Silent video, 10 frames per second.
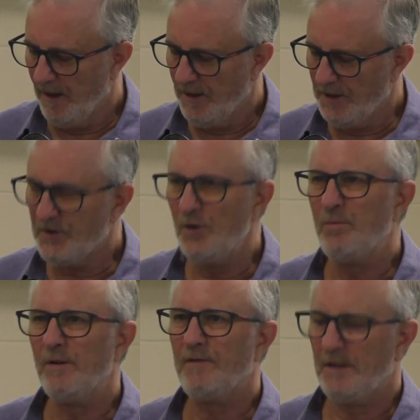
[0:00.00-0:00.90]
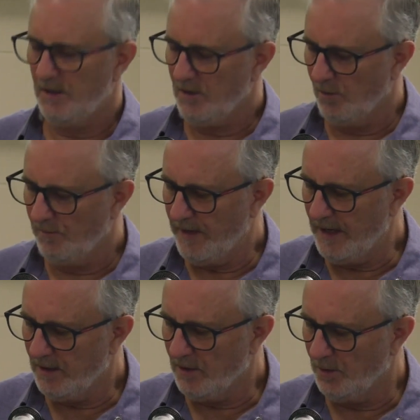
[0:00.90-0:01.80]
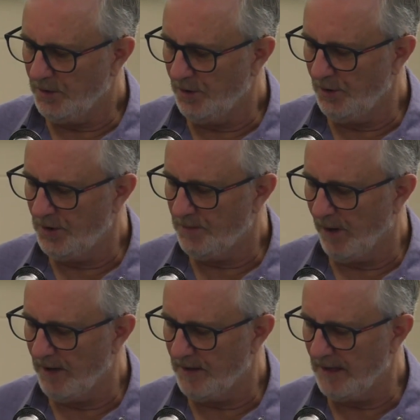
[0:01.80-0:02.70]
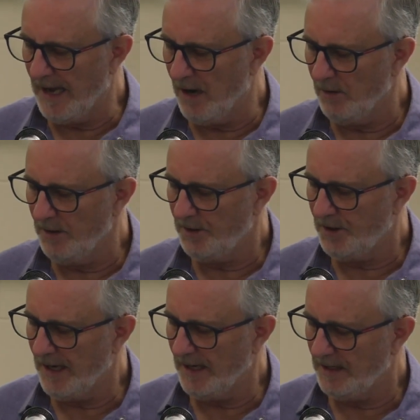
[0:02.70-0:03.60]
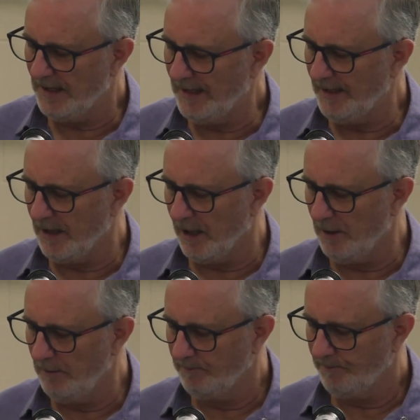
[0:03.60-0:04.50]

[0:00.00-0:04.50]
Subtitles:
the superphysical vehicles used by the now initiated ego